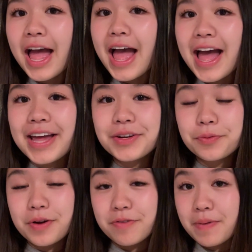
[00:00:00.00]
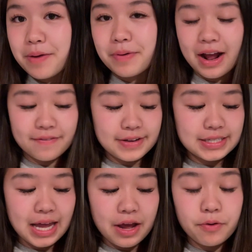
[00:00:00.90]
And with my
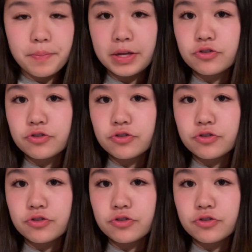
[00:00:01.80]
breakfast, I will be